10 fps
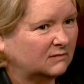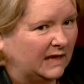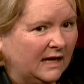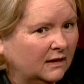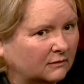
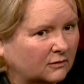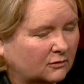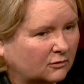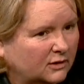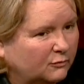gang, the
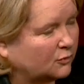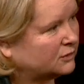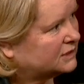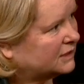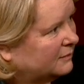Croidy
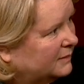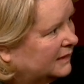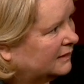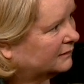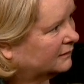Boys Sharpie
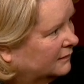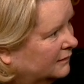gang.